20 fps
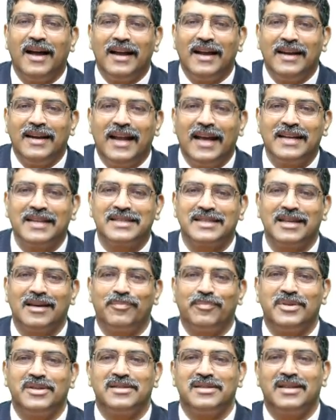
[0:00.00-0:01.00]
Next
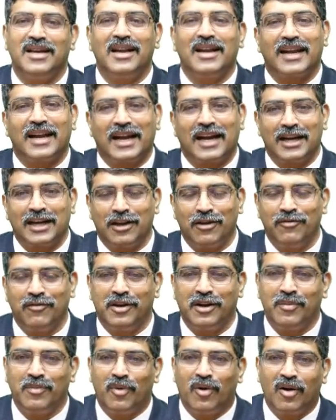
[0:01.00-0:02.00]
step is the negative
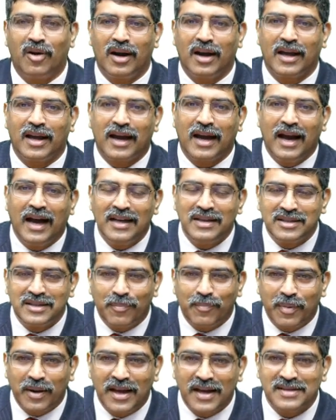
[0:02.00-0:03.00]
remodeling. As the
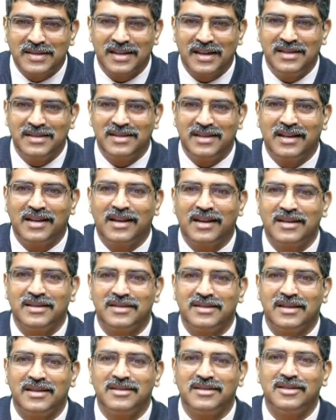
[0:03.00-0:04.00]
plaque size
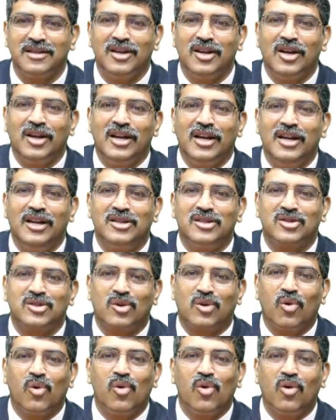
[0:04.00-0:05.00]
increases, it
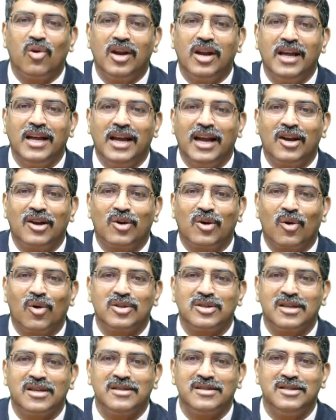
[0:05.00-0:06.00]
slowly
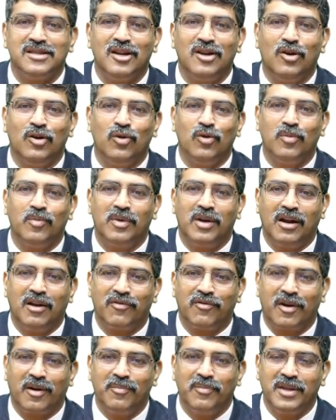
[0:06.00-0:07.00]
encroaches the luminal.
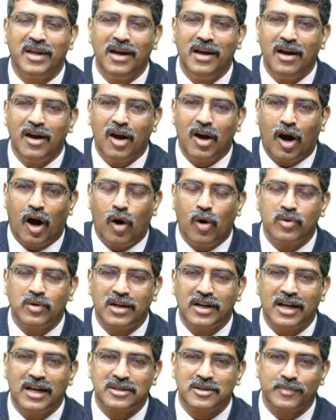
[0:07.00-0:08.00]
From the
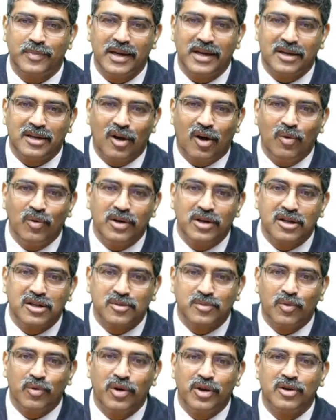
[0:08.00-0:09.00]
outer aspect, now it
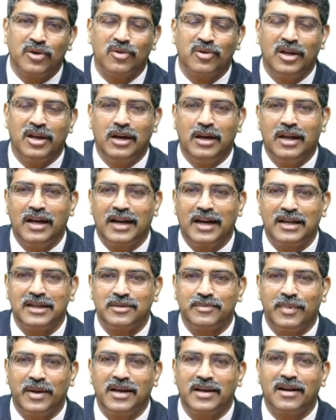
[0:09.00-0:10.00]
is moving to the inner
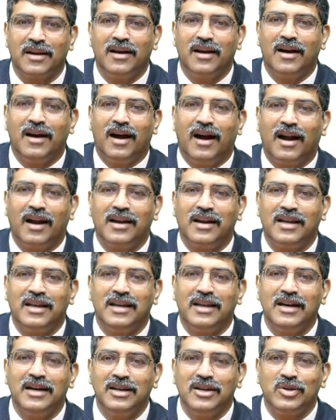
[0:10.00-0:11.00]
aspect and
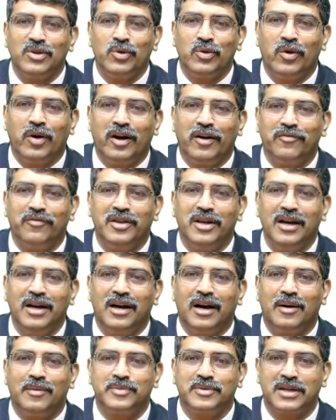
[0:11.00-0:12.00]
here you have the
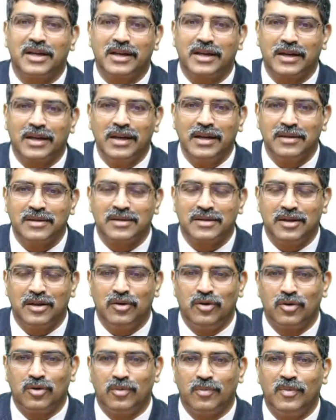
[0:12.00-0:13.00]
obstetric
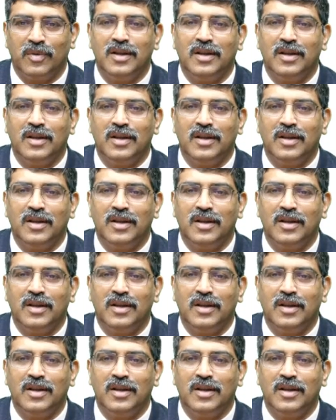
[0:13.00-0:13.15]
syndrome.